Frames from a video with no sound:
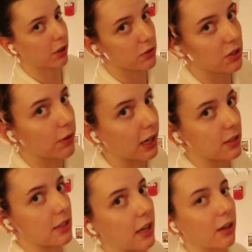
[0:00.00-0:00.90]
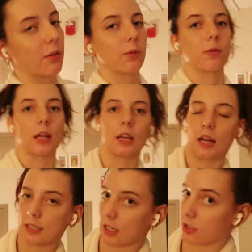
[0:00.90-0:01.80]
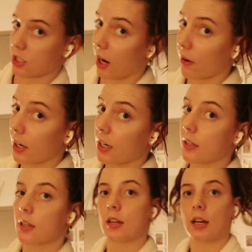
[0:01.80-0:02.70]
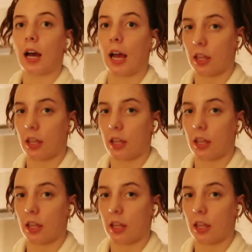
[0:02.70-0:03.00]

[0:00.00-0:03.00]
go-to hairstyle when I take a shower. I